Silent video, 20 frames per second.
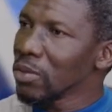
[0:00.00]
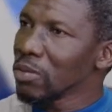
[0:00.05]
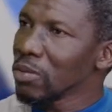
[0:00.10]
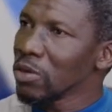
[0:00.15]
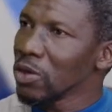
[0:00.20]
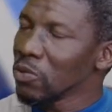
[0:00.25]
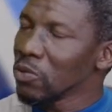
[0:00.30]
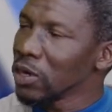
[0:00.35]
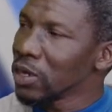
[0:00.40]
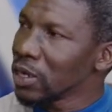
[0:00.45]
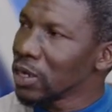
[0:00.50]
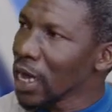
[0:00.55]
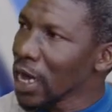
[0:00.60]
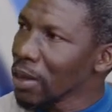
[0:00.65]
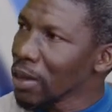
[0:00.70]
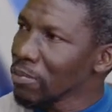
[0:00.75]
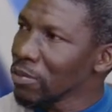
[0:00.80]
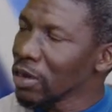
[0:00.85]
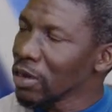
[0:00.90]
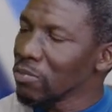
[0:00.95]
Maybe with
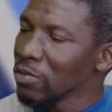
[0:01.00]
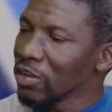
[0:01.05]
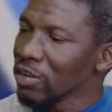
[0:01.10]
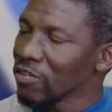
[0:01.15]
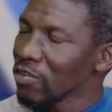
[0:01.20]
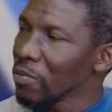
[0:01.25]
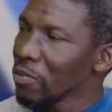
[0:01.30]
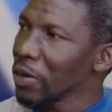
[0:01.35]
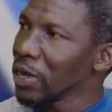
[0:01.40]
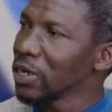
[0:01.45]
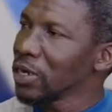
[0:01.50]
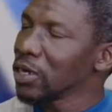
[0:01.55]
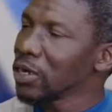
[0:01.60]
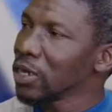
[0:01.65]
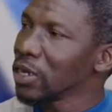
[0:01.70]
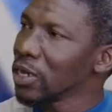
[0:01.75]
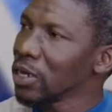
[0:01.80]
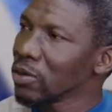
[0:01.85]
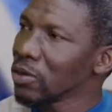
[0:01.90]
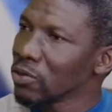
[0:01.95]
time, the
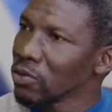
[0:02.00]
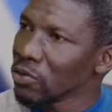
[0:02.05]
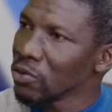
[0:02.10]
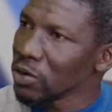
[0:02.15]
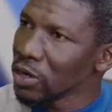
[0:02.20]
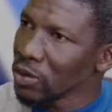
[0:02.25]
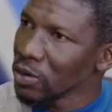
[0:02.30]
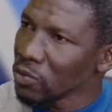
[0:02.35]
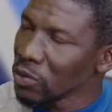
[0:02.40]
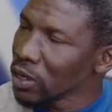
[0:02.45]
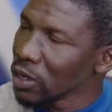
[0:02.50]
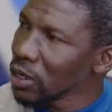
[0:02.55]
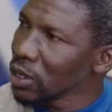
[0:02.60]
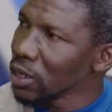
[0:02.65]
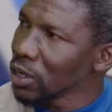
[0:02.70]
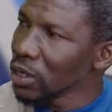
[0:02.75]
municipality, including with